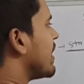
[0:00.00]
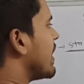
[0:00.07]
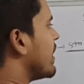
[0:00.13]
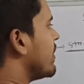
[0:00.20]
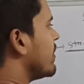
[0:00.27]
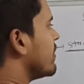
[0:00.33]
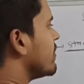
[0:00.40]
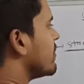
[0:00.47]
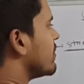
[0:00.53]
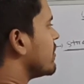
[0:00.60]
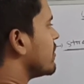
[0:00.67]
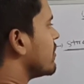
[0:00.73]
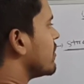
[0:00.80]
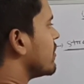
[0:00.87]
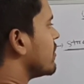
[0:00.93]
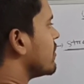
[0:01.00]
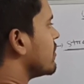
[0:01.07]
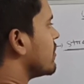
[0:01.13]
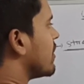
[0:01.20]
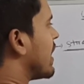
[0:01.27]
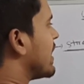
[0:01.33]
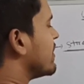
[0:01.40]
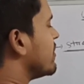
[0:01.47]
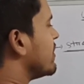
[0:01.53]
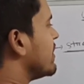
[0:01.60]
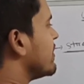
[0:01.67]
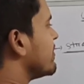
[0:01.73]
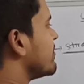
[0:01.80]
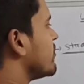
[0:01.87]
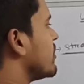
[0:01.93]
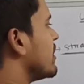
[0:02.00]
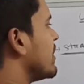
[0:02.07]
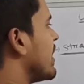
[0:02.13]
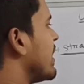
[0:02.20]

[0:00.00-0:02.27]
line, either it is straight